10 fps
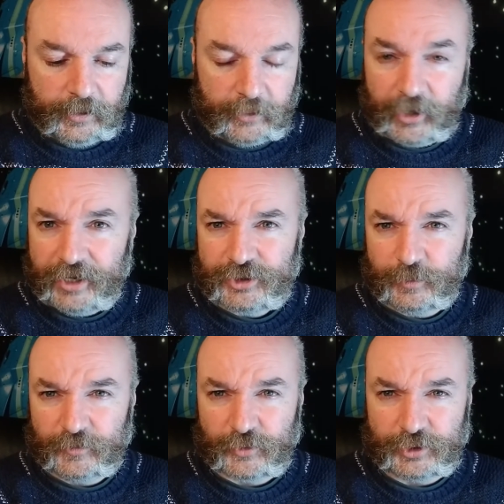Now, Chaos
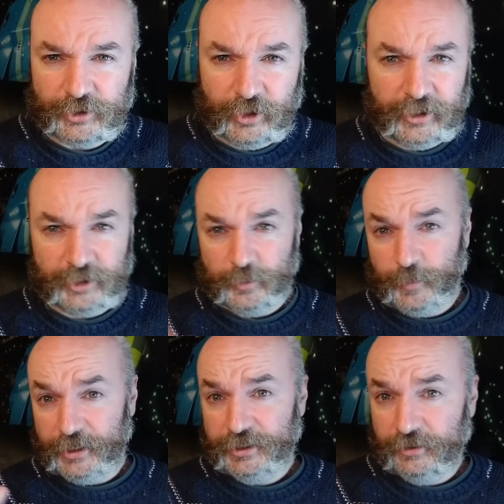Humor, of course, had done this with
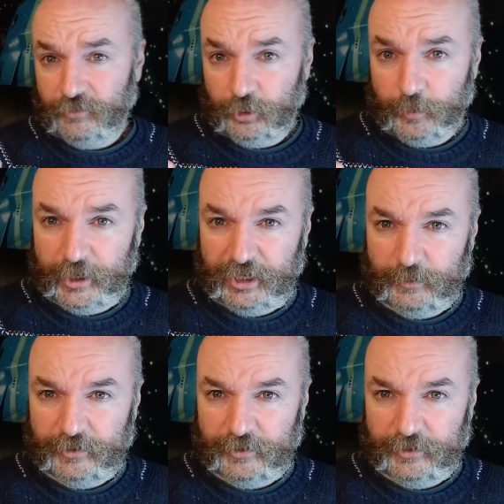basic role playing,